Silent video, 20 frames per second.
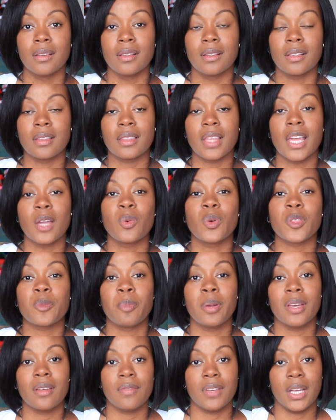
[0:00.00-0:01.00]
The thing with
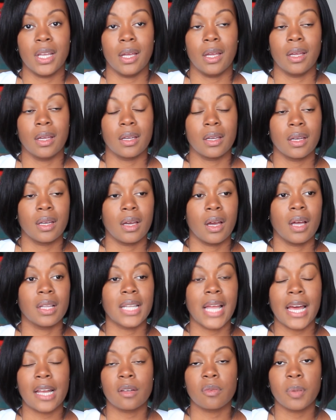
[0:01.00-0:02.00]
pivoting, a
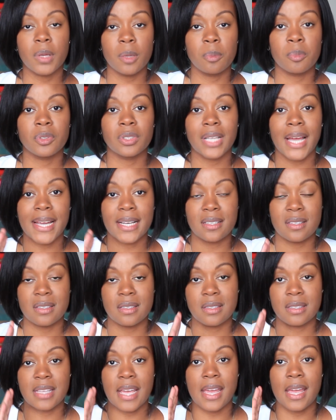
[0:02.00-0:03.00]
lot of people like to
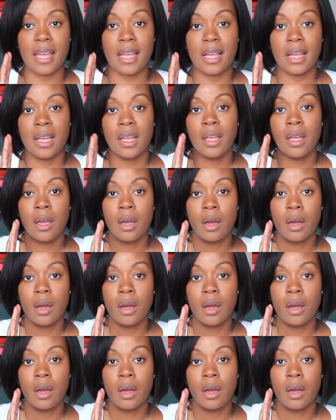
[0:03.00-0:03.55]
stay,